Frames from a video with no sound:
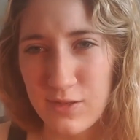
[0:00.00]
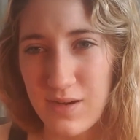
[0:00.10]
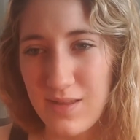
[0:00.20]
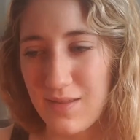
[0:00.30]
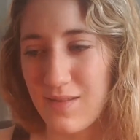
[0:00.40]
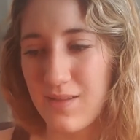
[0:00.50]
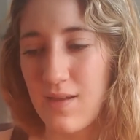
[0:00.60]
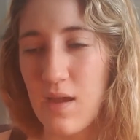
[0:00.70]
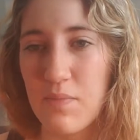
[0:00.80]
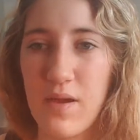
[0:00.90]
or anything like
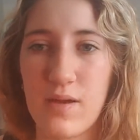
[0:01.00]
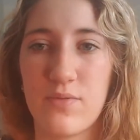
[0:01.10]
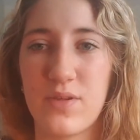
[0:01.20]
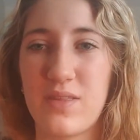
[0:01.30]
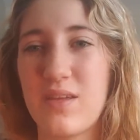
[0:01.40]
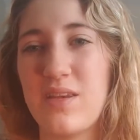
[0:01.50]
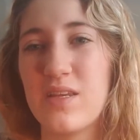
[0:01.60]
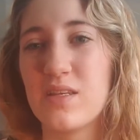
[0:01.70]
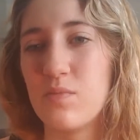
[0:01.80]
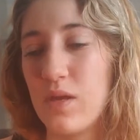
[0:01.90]
that, but I don't think they
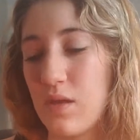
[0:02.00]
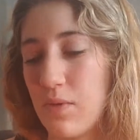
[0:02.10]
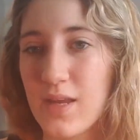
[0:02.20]
need to be.